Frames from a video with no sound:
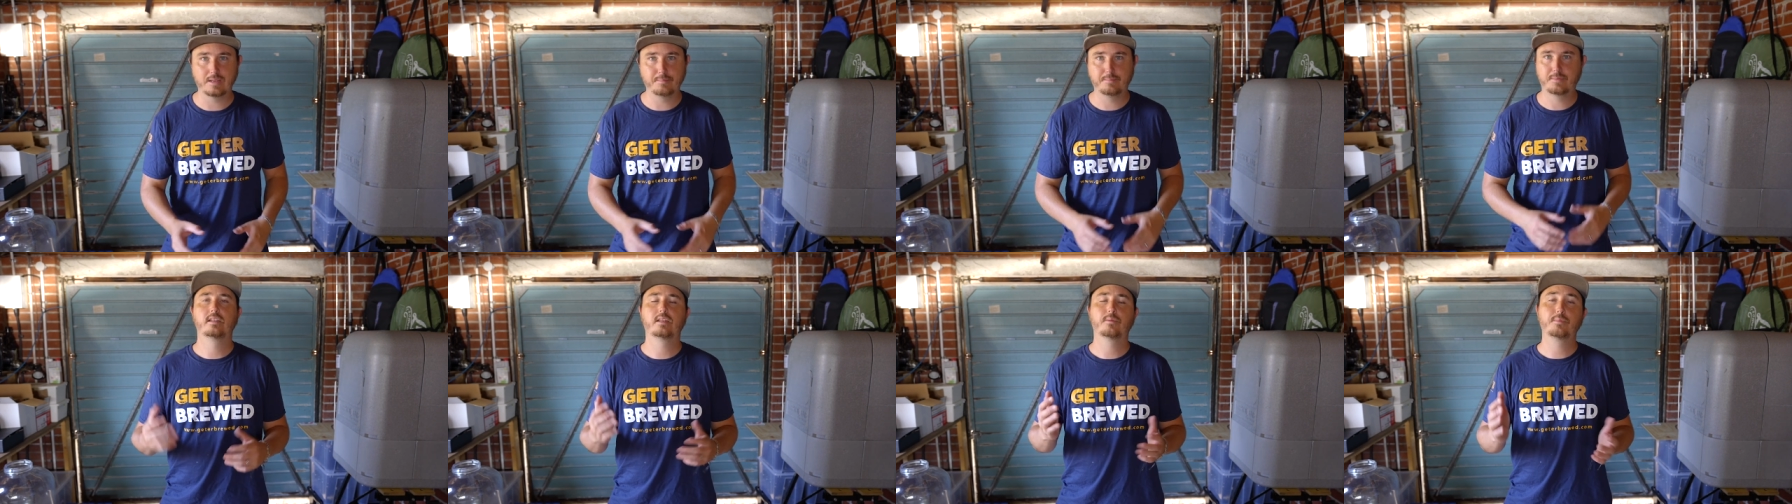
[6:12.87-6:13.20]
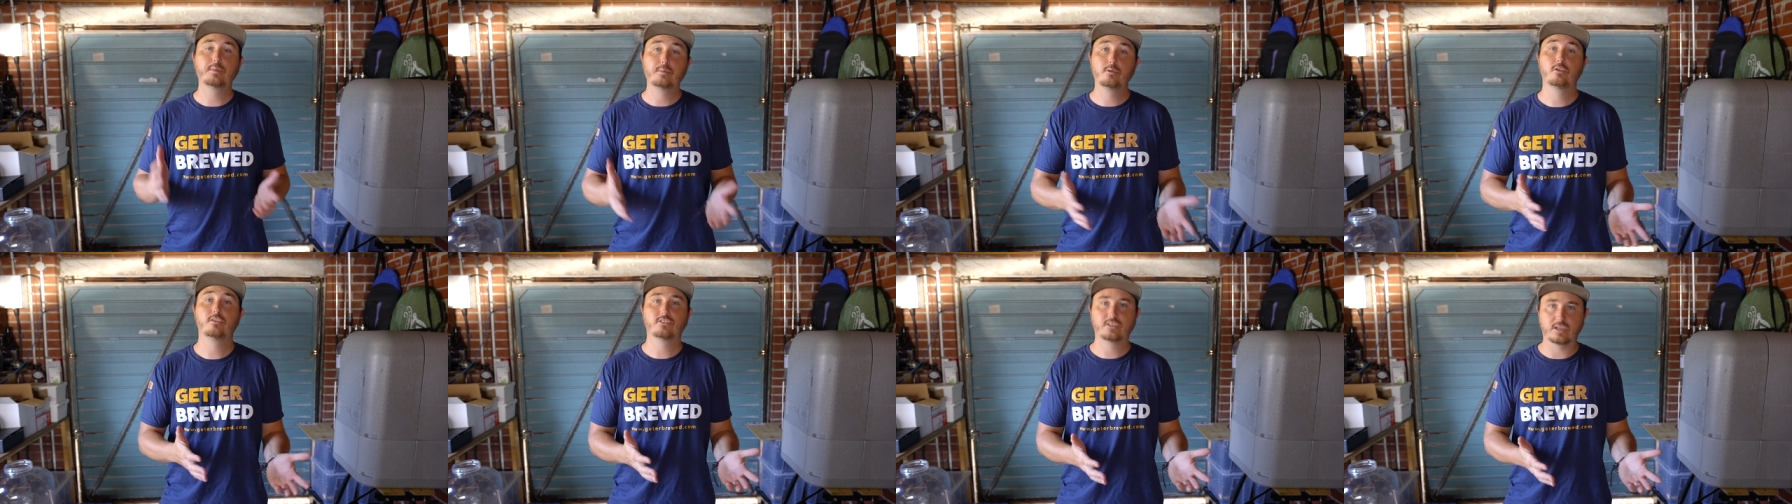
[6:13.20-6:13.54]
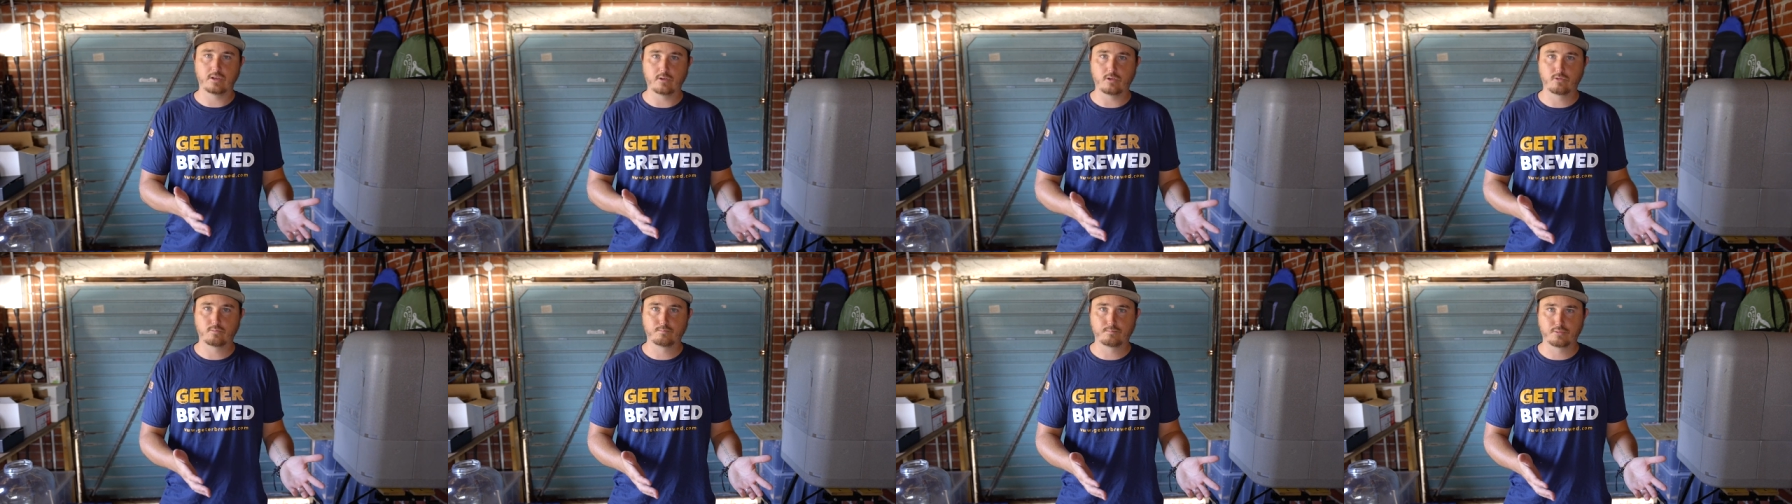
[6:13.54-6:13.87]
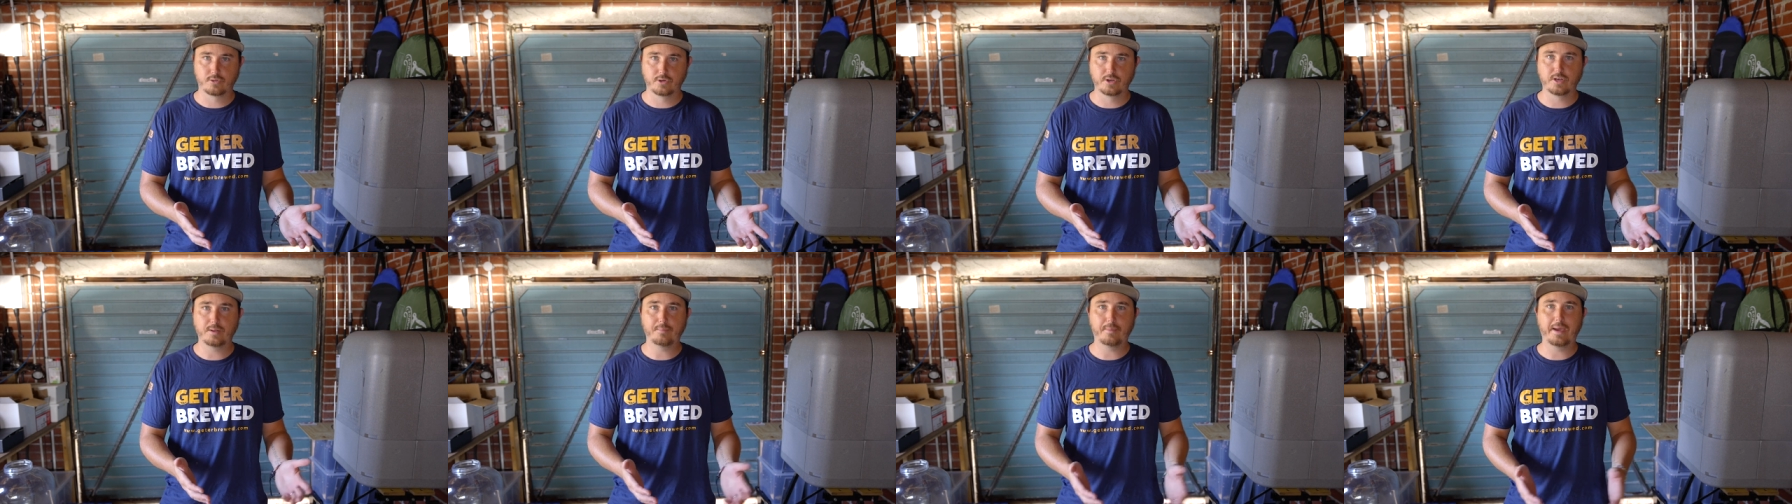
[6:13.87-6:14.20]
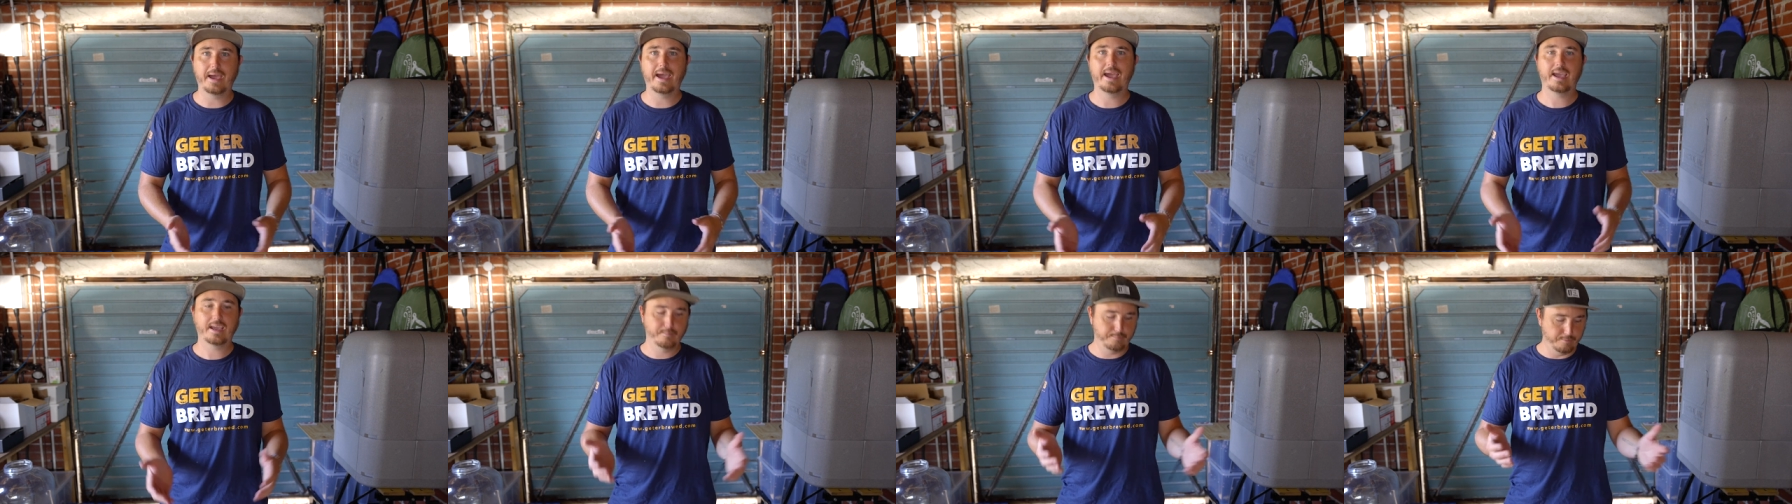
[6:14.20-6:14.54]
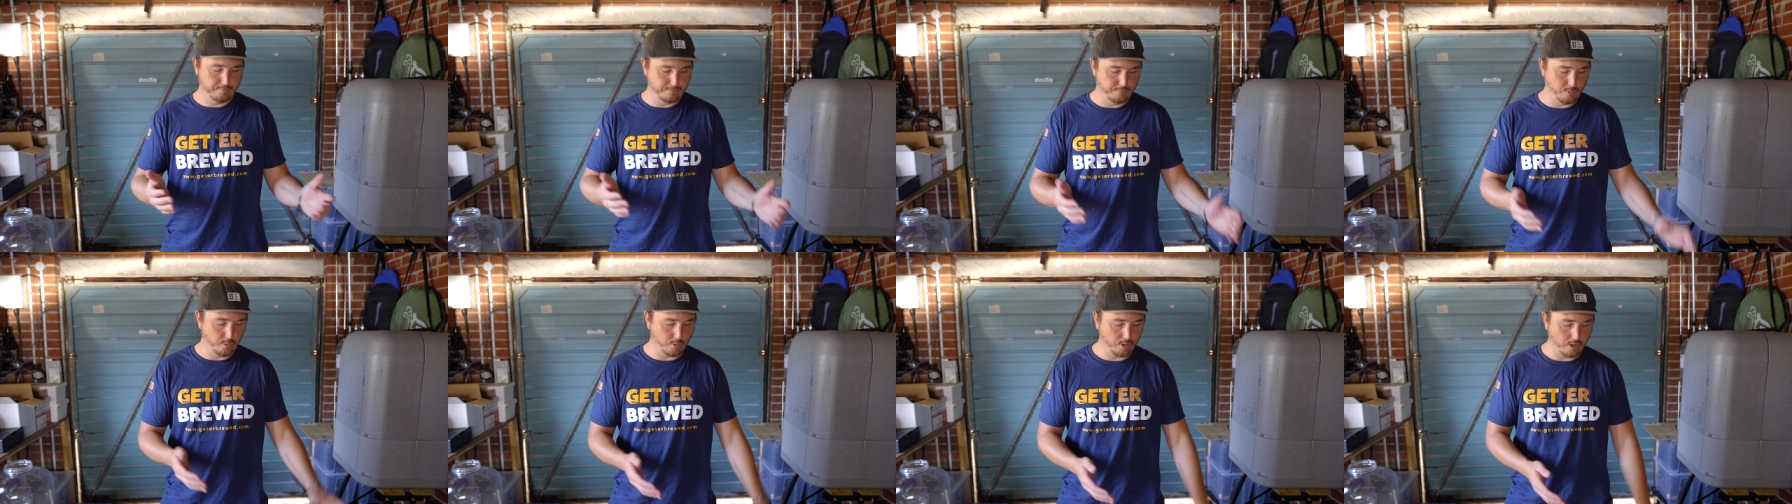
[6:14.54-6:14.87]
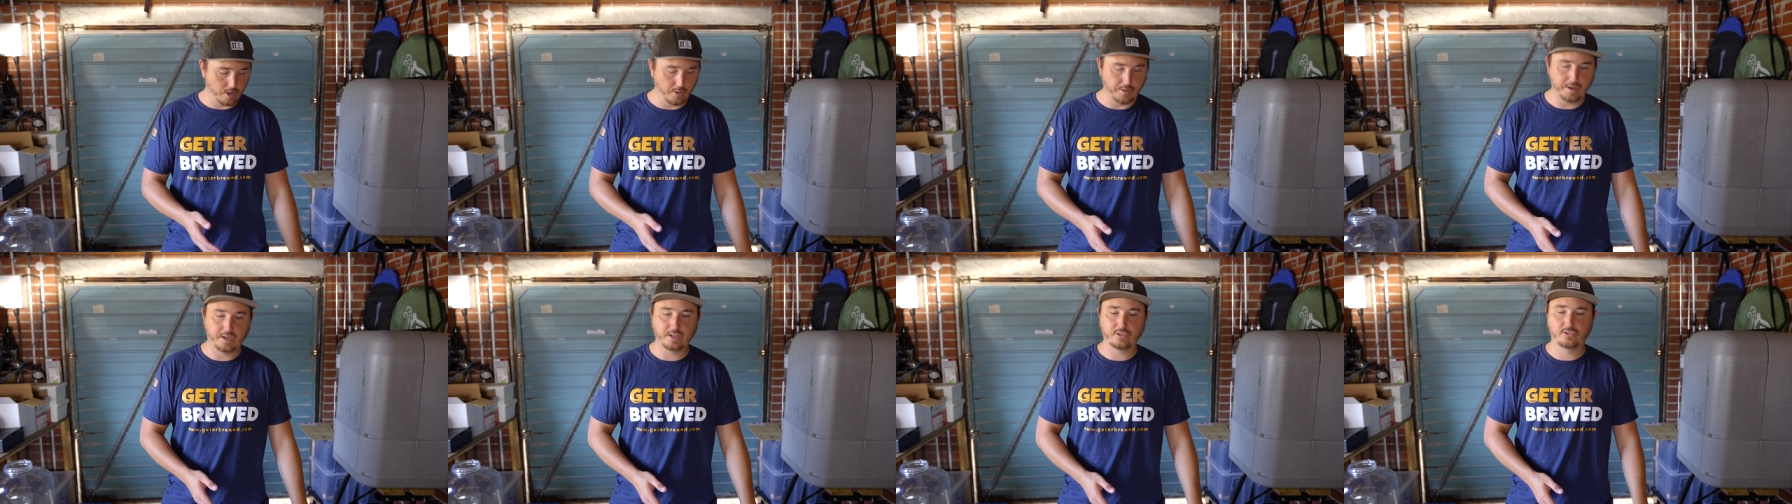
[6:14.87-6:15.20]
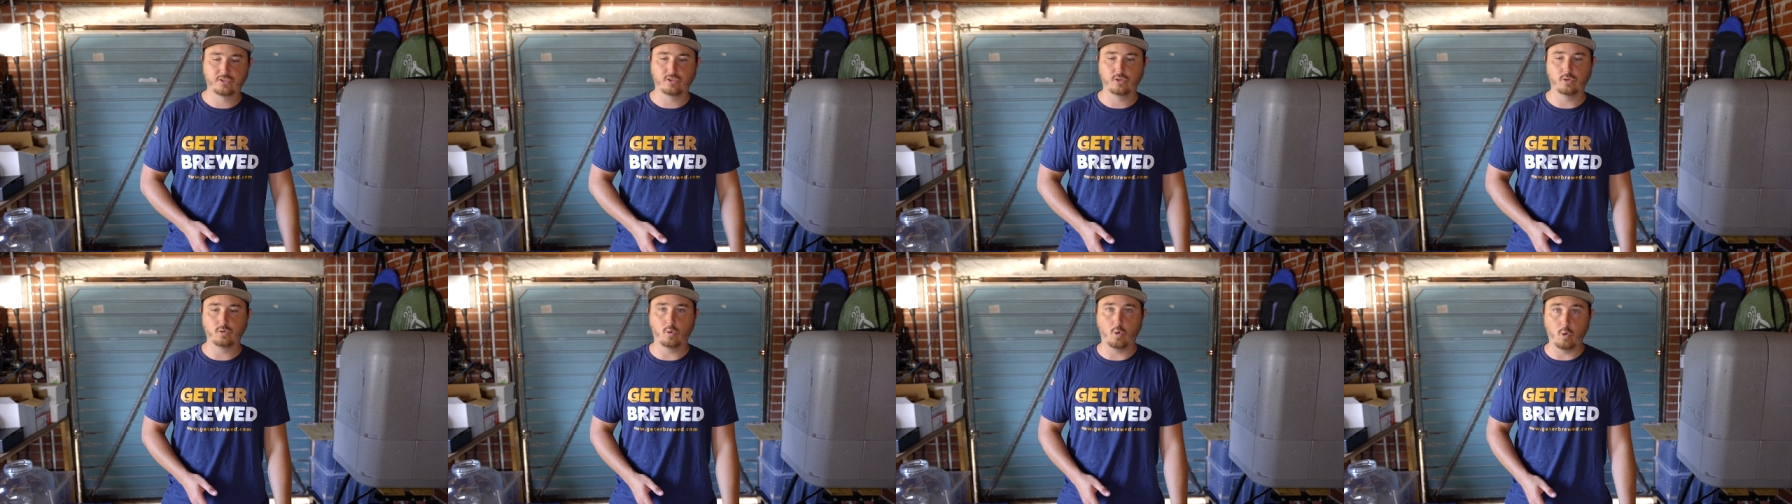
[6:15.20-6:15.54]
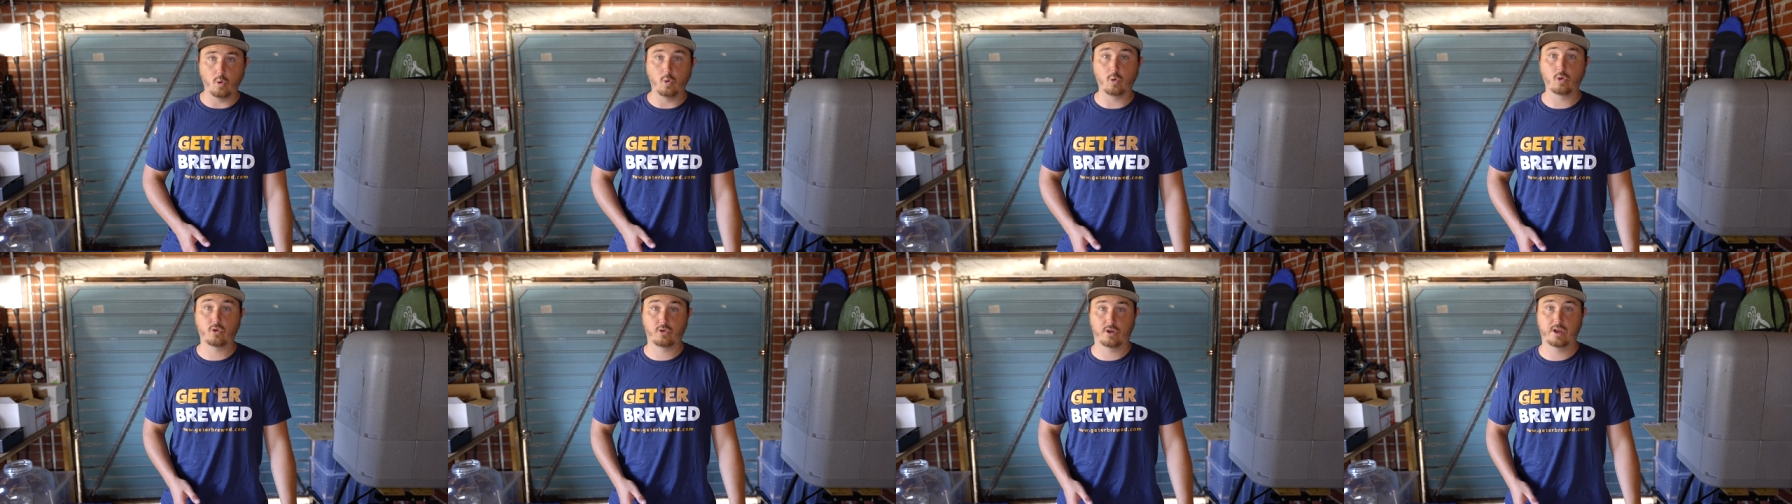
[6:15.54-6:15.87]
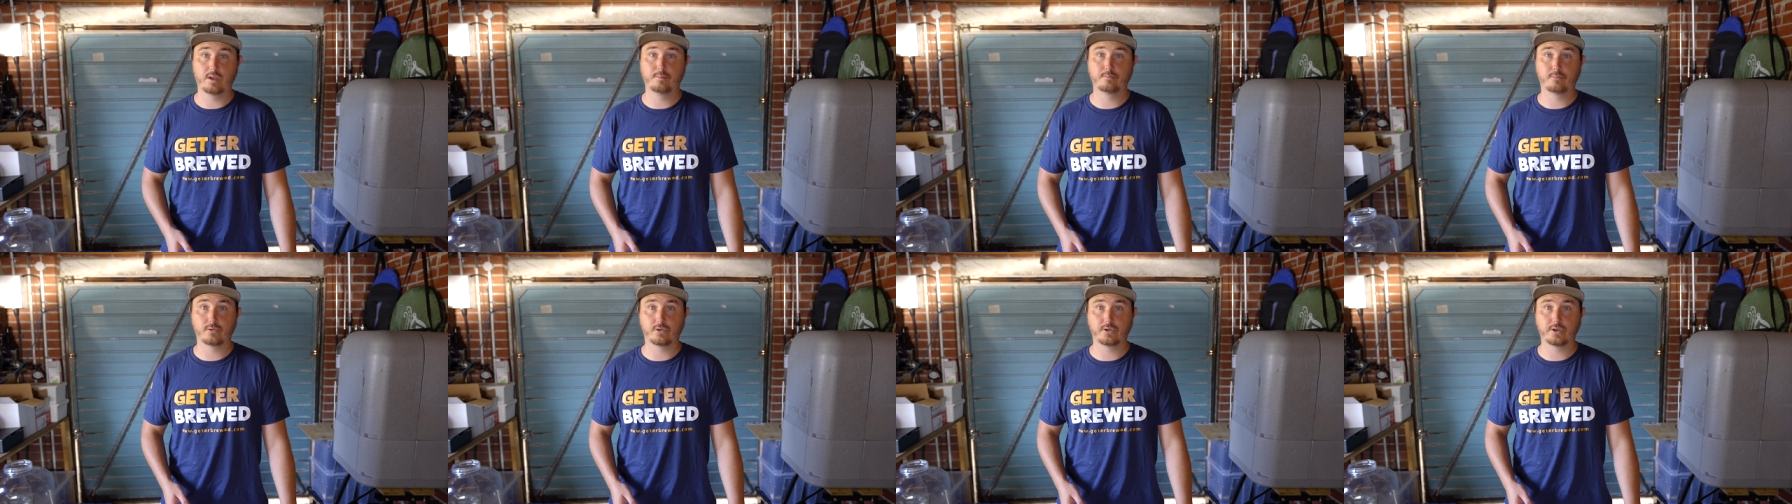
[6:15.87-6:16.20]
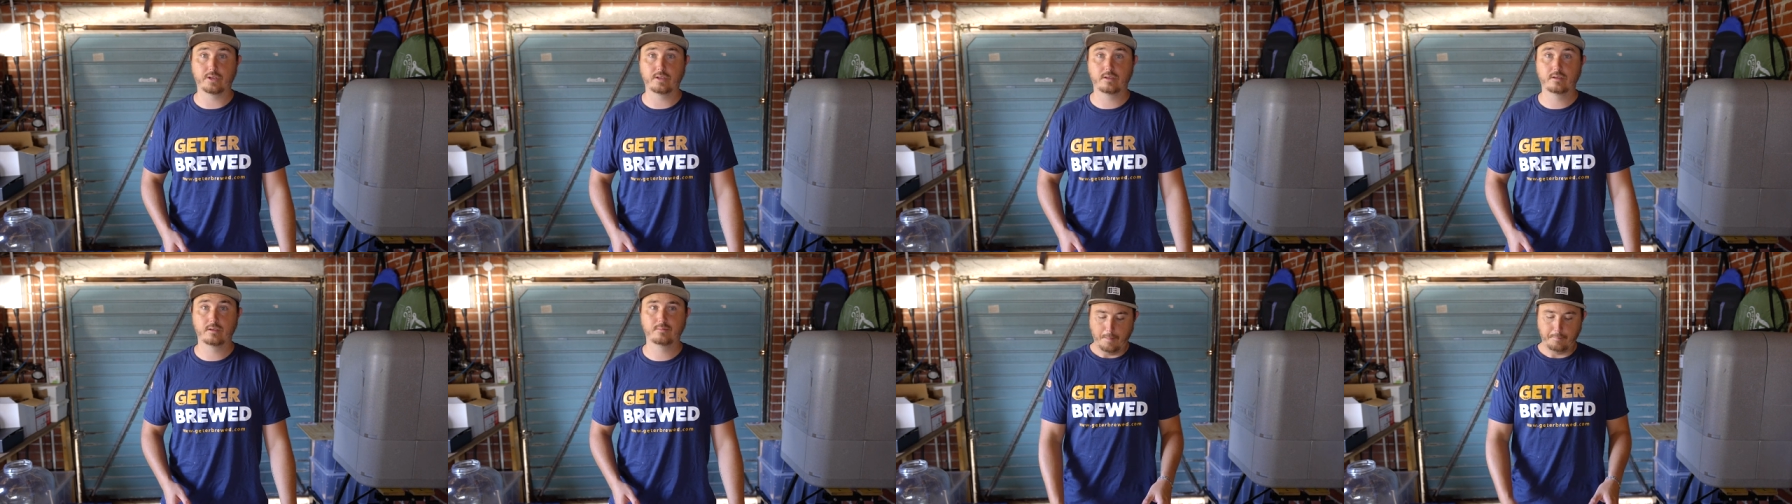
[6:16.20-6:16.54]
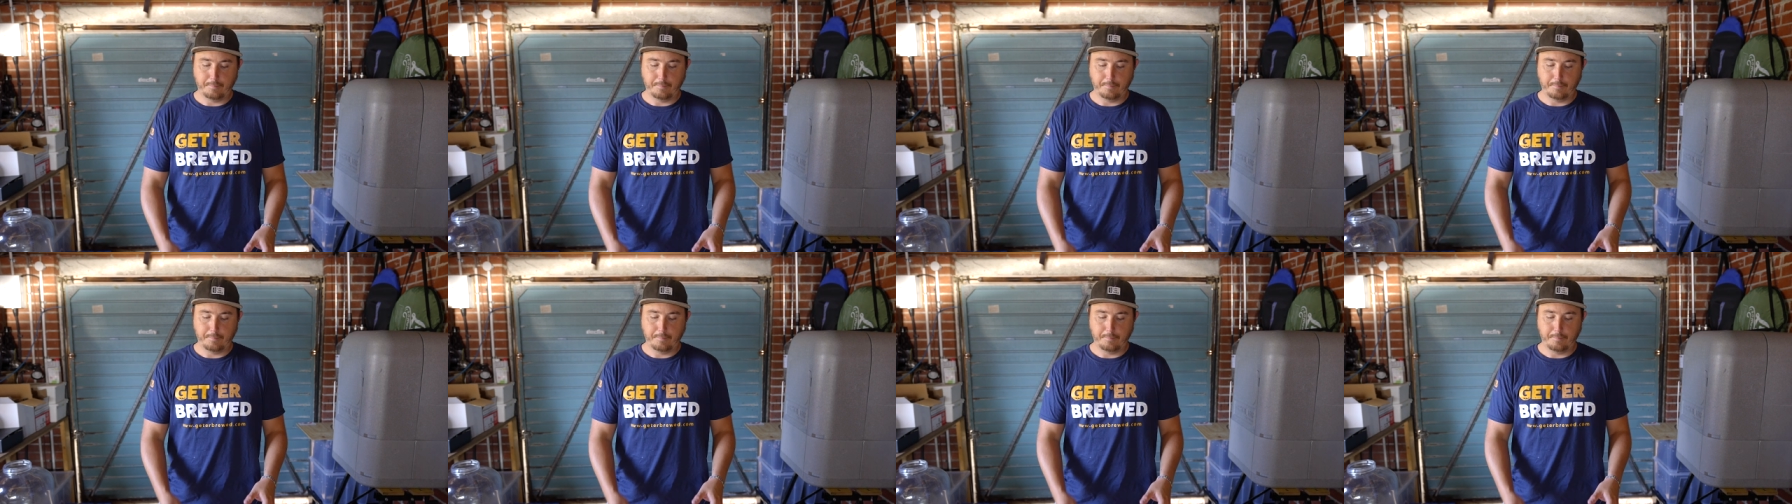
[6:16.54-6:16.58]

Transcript: But then we moved to brew in the bag before going to all grain brewing.